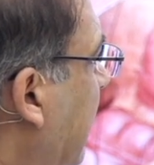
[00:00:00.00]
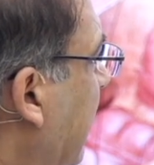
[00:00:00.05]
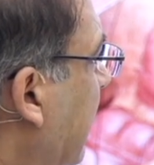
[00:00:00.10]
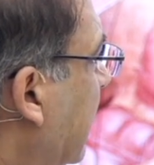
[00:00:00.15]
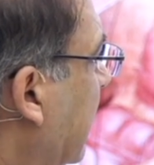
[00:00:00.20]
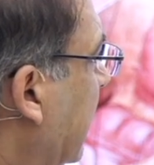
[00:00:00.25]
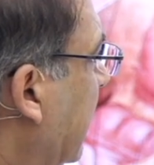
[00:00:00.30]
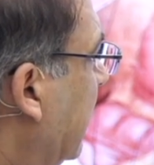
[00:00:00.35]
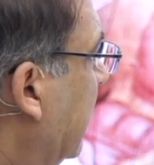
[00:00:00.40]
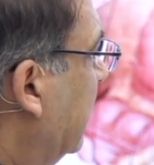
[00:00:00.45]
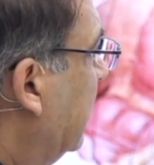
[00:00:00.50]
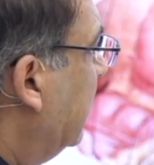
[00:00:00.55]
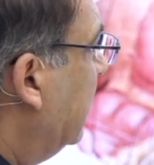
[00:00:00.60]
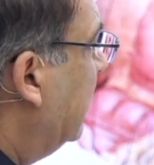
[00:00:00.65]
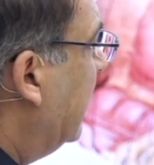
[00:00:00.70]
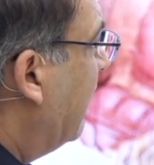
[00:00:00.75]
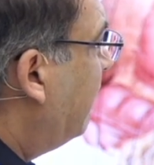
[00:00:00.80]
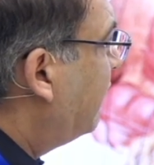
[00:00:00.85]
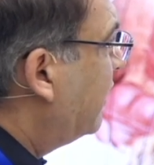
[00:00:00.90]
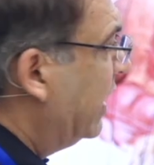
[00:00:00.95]
kidney,
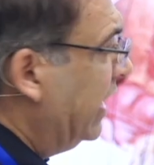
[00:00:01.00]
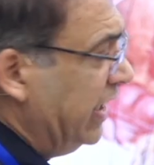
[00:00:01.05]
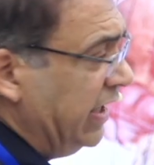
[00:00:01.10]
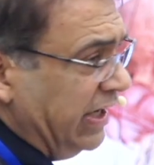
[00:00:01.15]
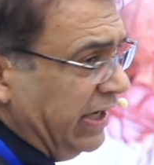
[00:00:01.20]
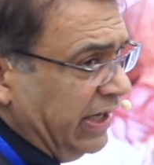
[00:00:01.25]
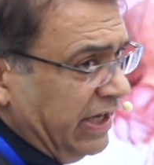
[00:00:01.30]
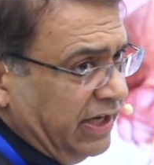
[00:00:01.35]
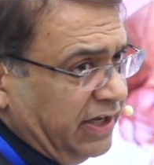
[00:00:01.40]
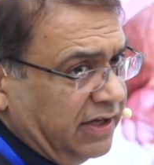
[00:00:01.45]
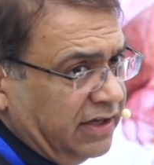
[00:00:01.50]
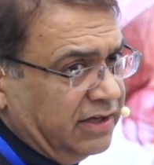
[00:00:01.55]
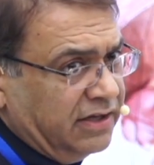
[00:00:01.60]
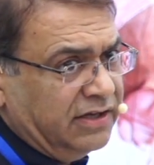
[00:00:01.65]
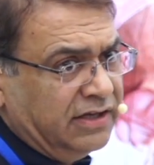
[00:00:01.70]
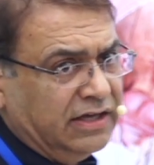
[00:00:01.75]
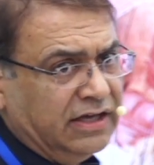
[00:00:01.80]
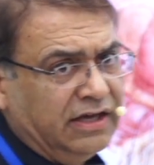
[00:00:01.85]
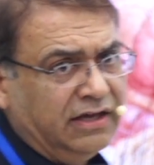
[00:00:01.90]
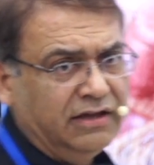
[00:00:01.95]
left kidney.
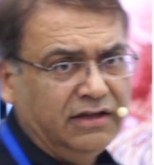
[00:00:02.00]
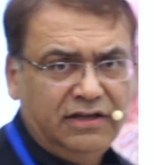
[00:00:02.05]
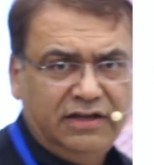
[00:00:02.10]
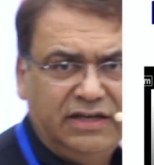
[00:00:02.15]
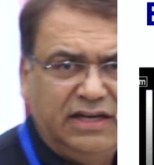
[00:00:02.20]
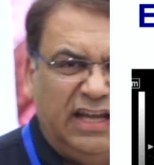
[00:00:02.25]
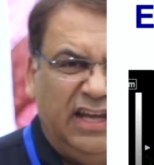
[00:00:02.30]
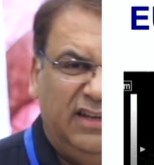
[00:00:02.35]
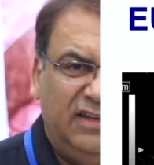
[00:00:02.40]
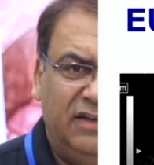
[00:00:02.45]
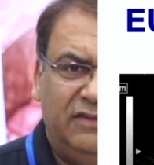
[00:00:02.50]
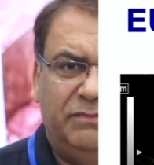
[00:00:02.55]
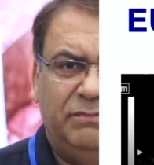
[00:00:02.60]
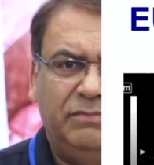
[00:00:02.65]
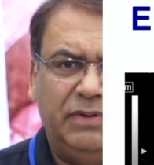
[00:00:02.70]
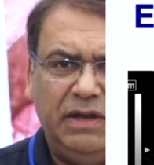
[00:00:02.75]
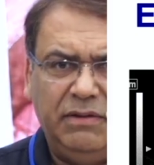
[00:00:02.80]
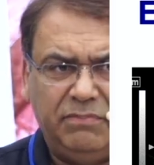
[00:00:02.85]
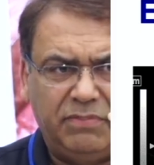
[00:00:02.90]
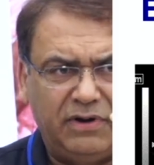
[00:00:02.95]
Take this
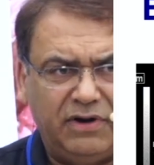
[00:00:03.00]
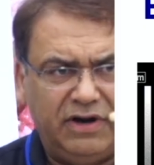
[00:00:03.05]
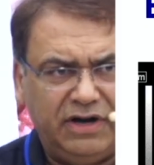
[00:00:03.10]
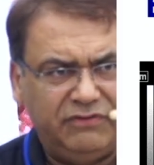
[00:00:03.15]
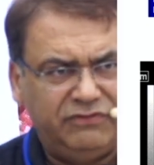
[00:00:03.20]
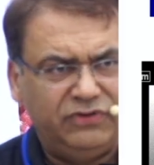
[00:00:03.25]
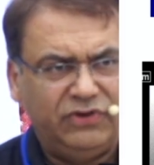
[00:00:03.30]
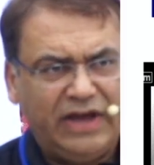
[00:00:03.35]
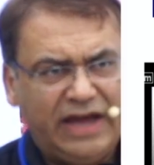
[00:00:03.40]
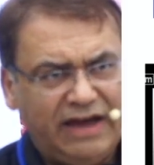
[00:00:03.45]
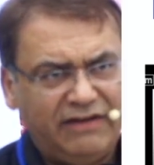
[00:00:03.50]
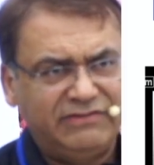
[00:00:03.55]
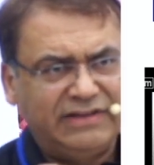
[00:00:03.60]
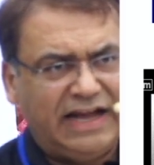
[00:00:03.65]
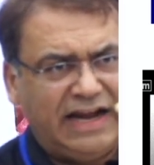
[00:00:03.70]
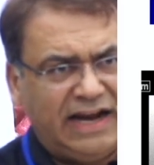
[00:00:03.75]
paper, if you have the